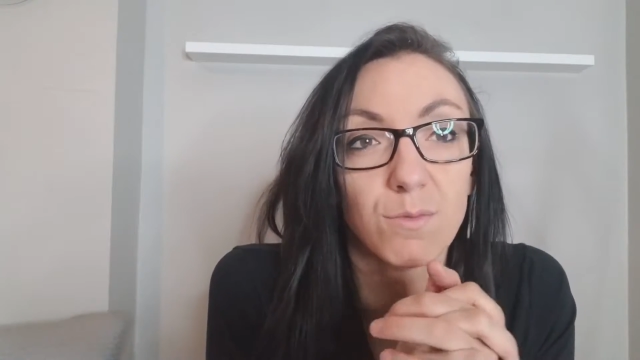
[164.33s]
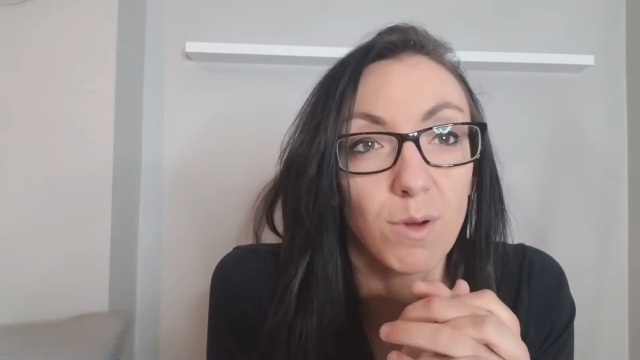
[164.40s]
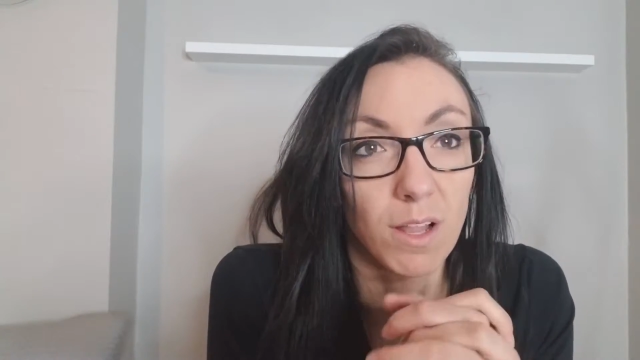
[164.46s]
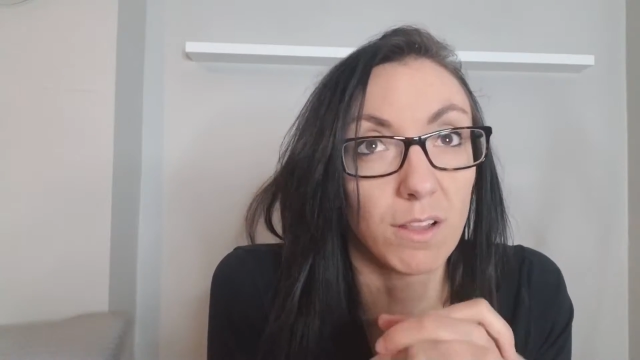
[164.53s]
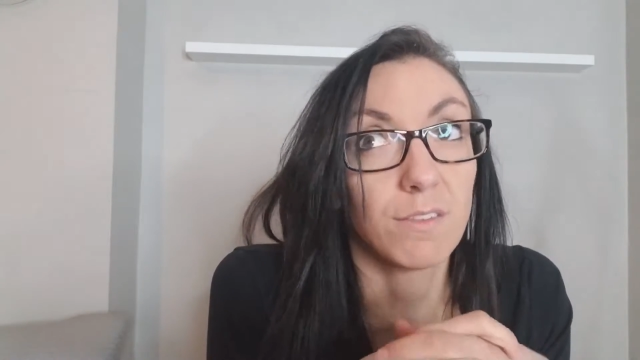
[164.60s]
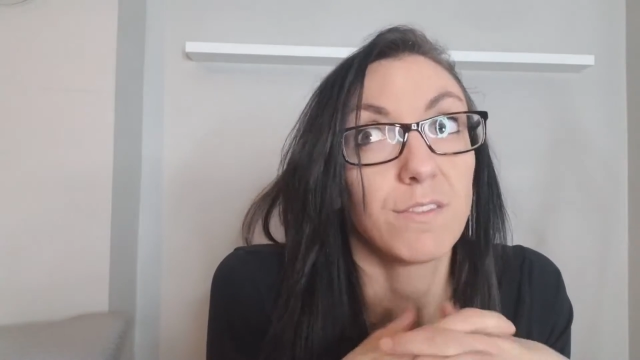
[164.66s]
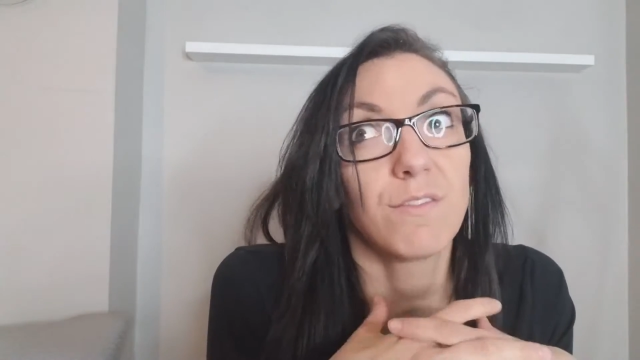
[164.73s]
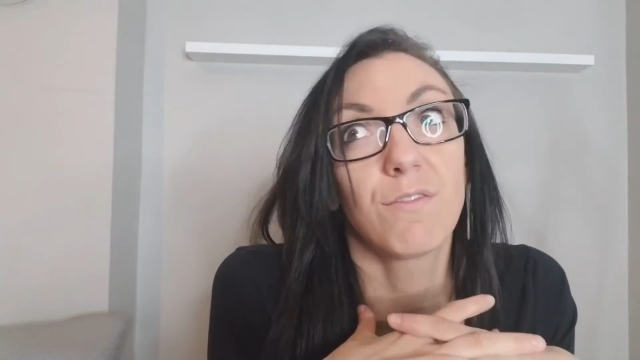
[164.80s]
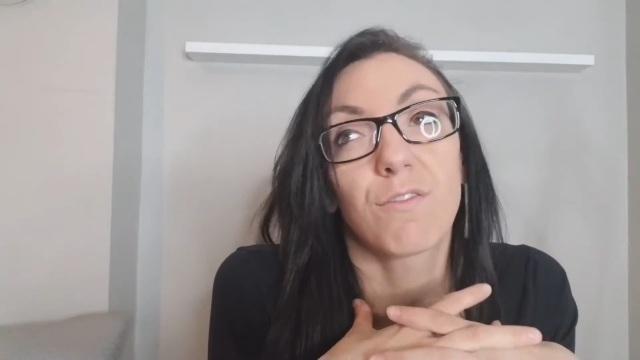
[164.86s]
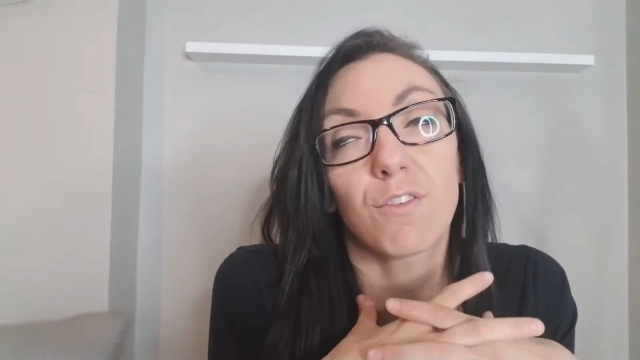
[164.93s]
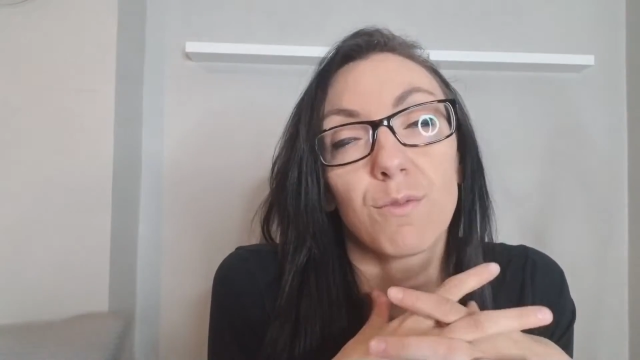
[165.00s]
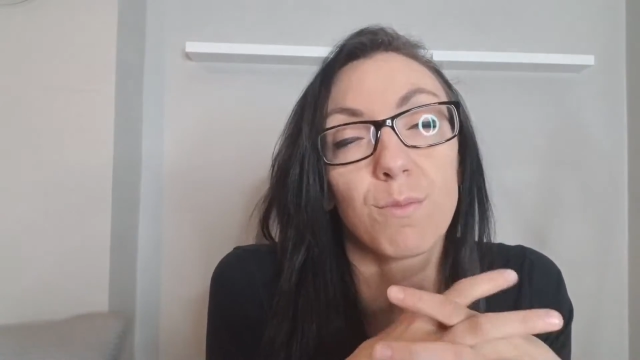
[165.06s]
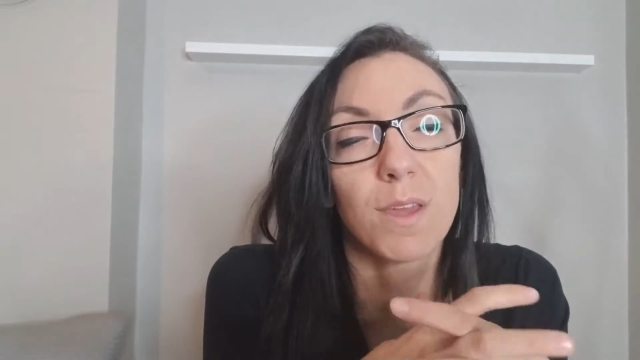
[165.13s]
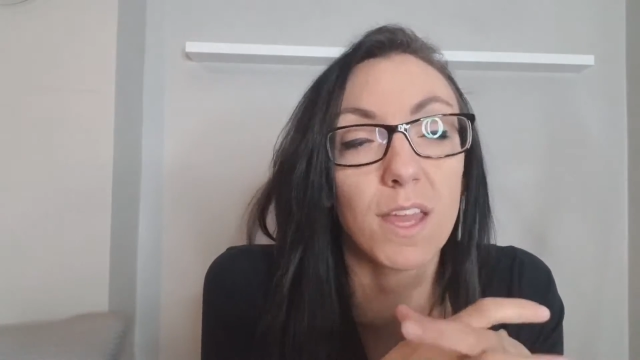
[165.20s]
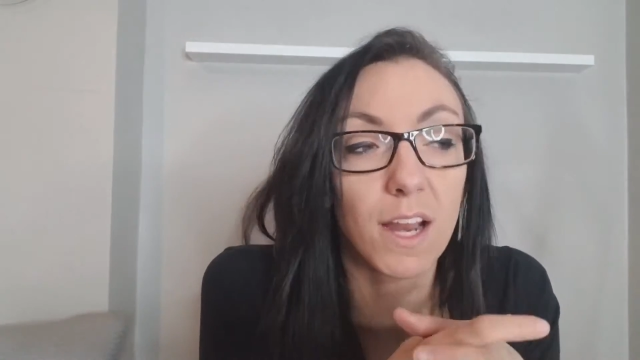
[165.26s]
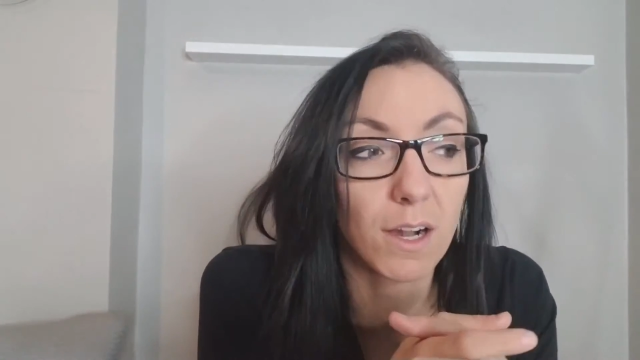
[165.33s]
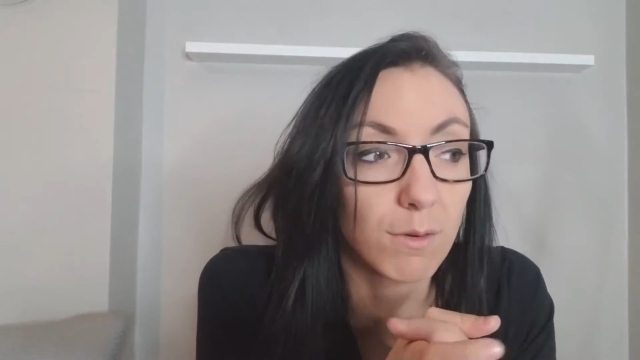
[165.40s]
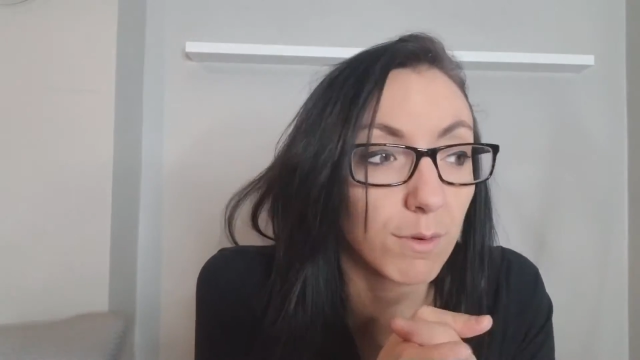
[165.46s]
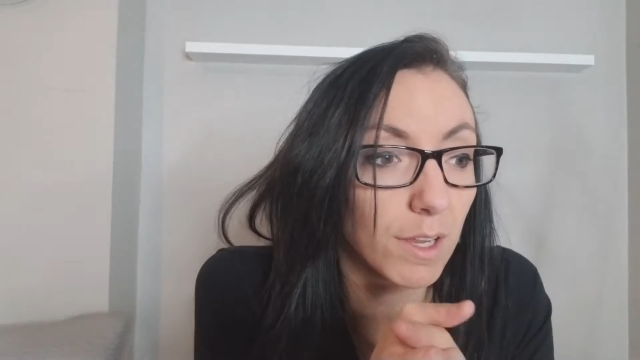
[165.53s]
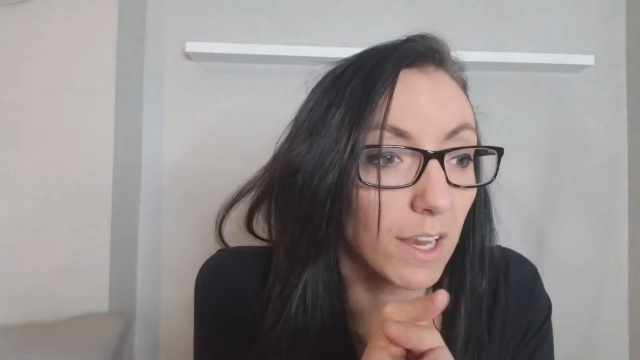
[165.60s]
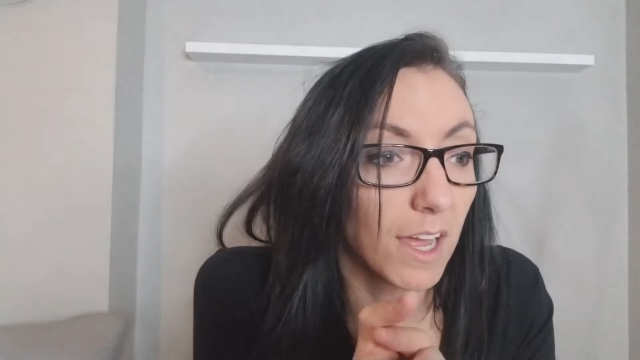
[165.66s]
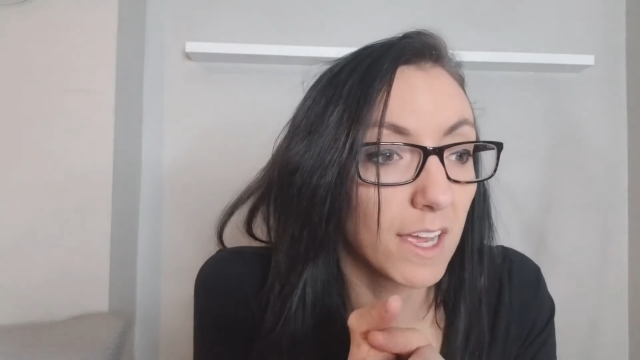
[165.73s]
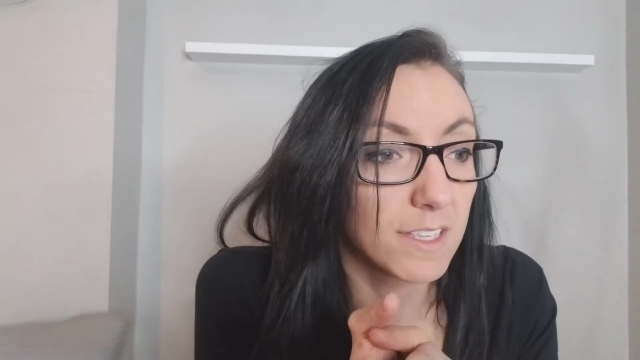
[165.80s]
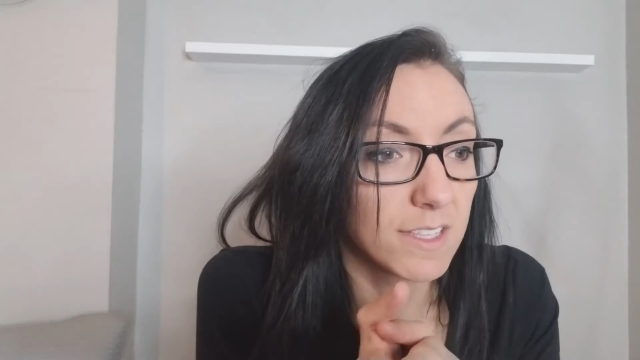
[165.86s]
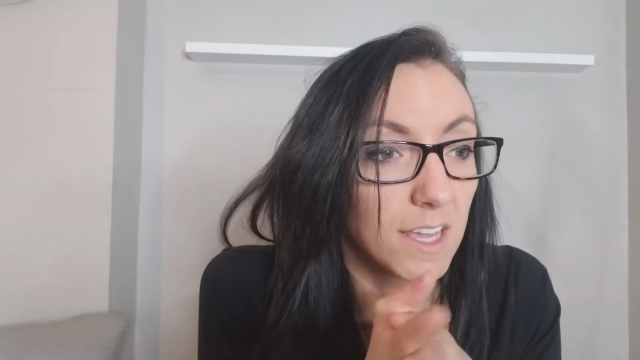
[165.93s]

Well, for me, I realize